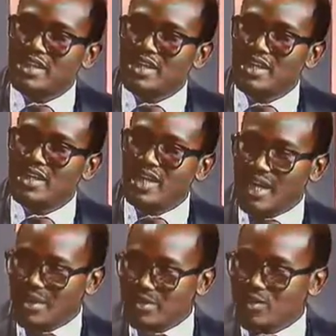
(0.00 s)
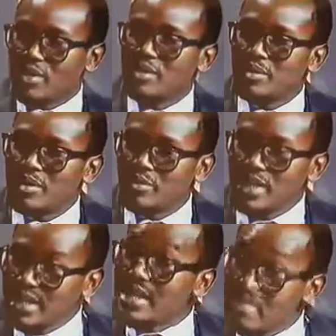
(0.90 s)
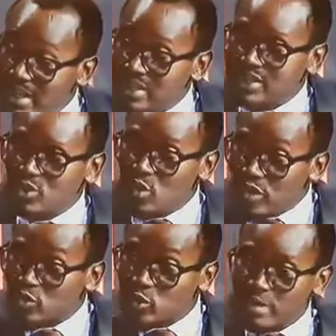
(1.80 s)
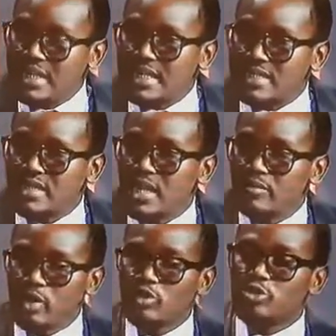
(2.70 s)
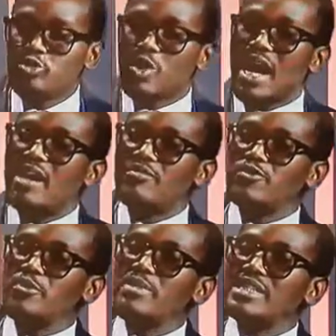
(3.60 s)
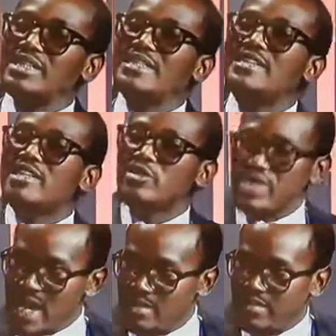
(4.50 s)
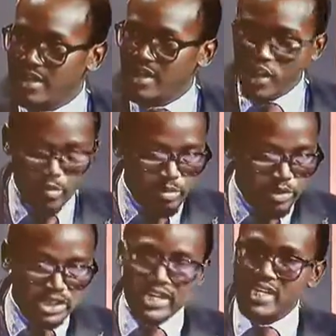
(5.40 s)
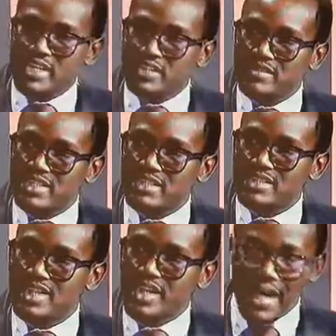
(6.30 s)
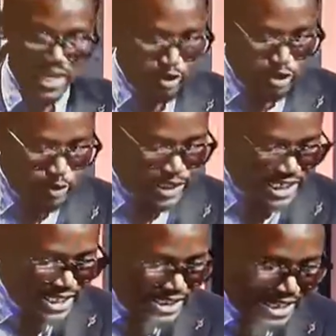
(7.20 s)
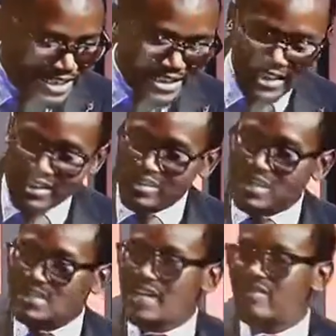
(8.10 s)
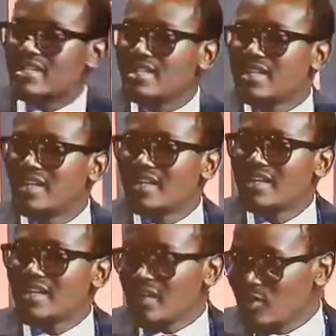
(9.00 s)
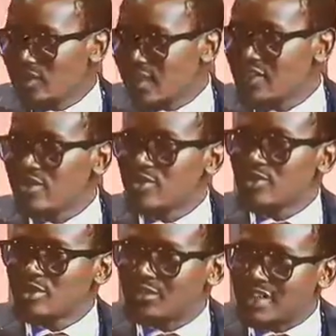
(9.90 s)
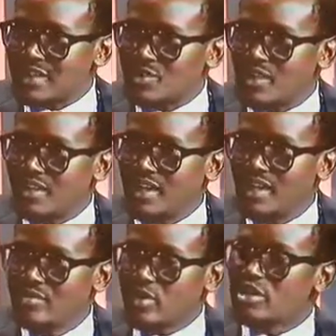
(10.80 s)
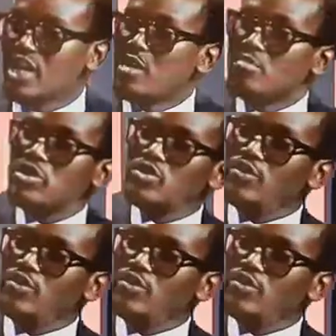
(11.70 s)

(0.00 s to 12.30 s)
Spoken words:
when they emerge, you have to spend less because you'll have information in real time. There'll be monitoring activities, and also we change the legislation that govern the Auditor General's office as well. Because most of these